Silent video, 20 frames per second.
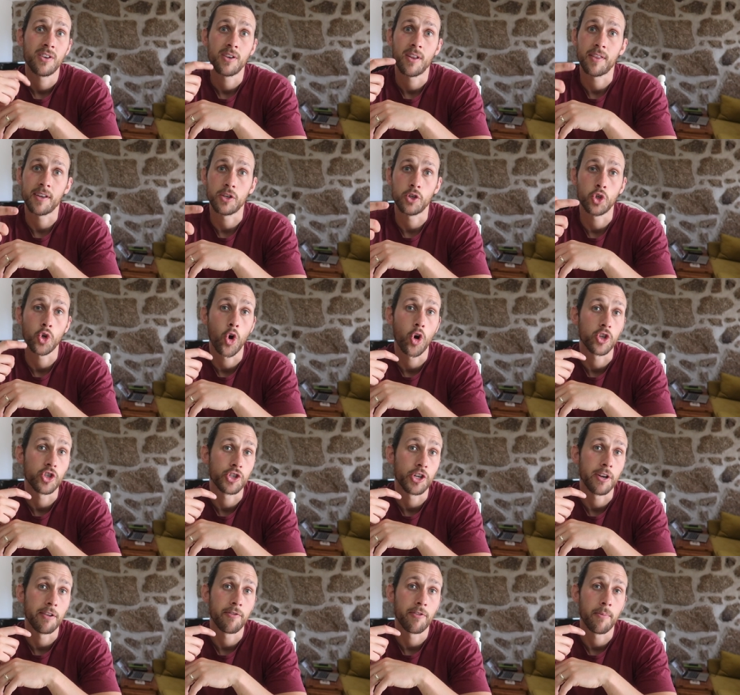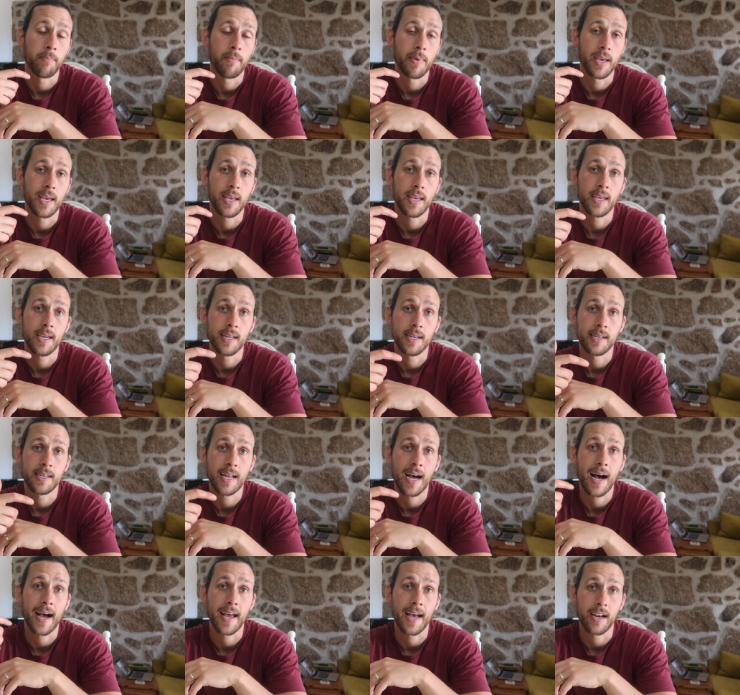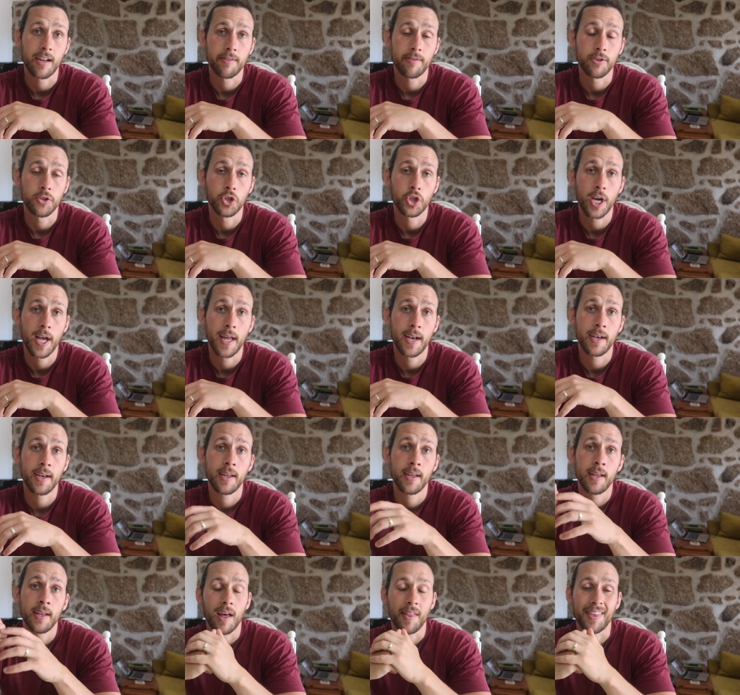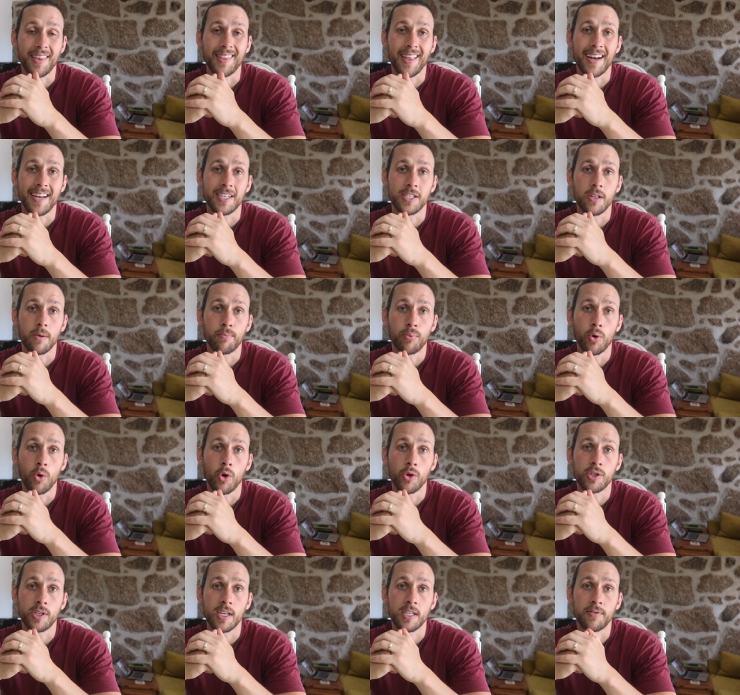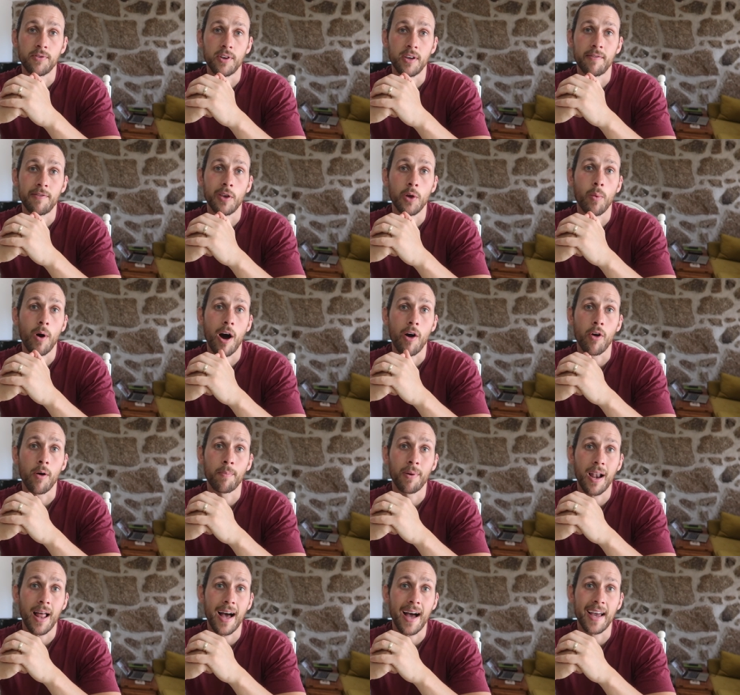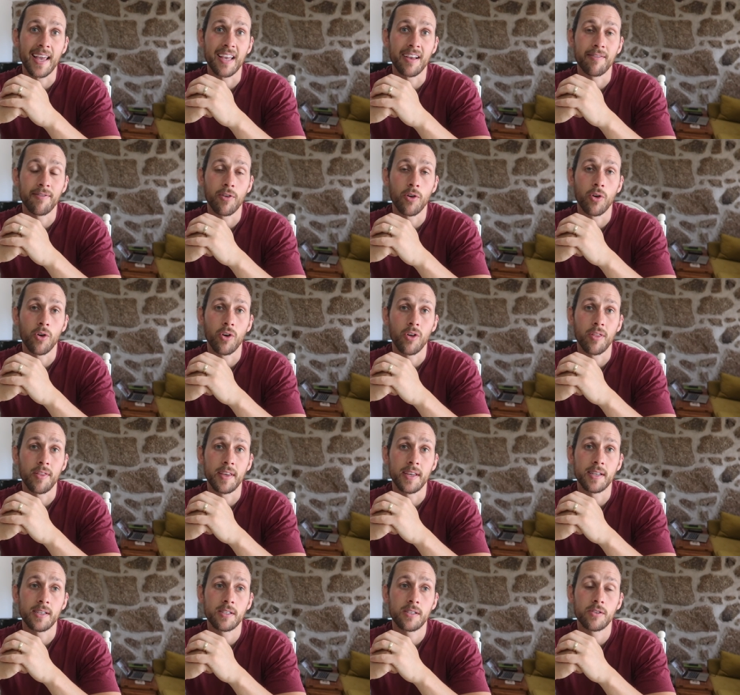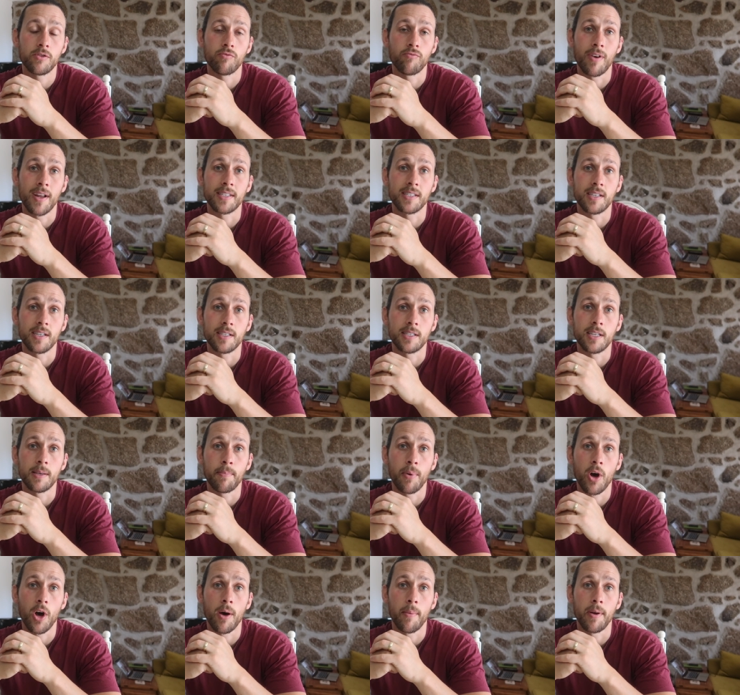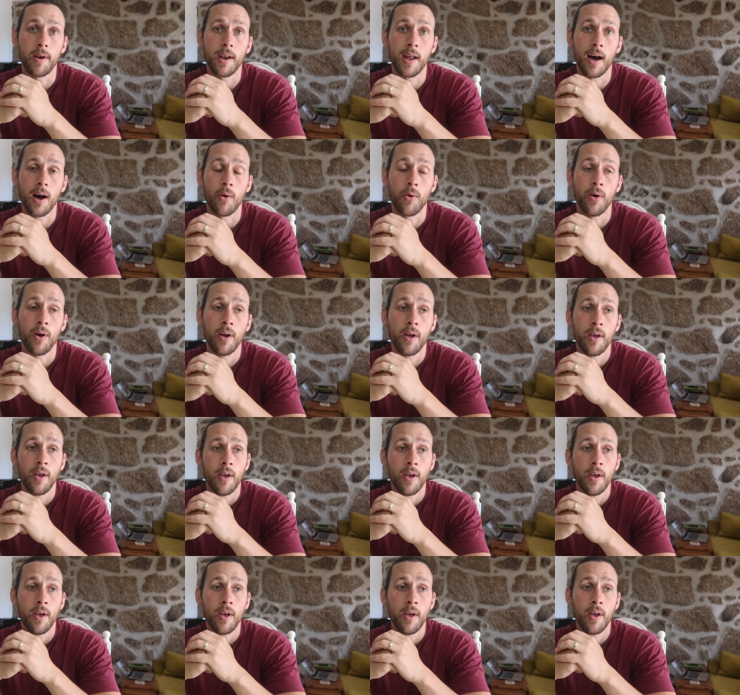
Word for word: I think George did it for me and Diana for Jen. I think that is the process for if you are applying for this residency permit now.